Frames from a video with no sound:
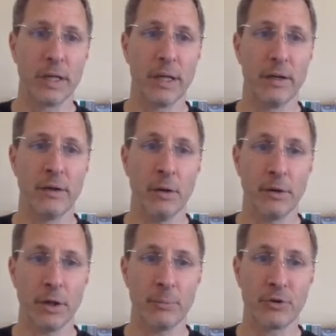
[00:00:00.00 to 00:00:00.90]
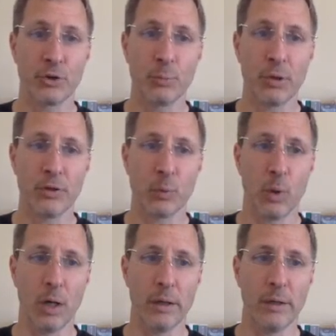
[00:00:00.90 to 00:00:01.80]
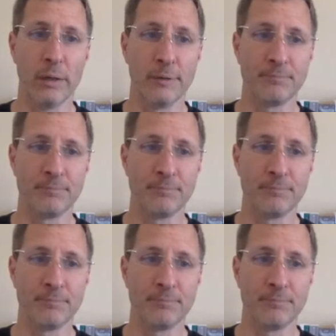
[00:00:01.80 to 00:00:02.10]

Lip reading: and times 2 plus 1.